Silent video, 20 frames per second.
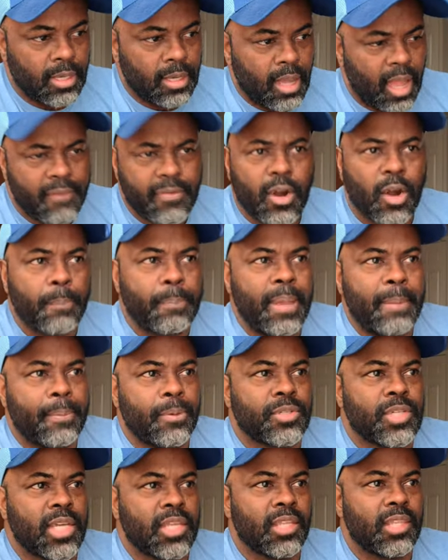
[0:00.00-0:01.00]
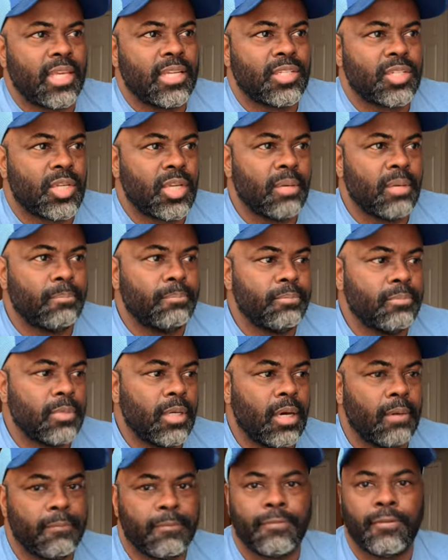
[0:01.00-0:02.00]
I've heard people say that they tip
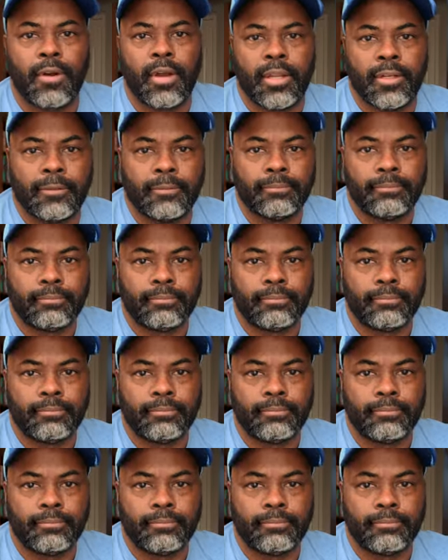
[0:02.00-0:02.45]
up front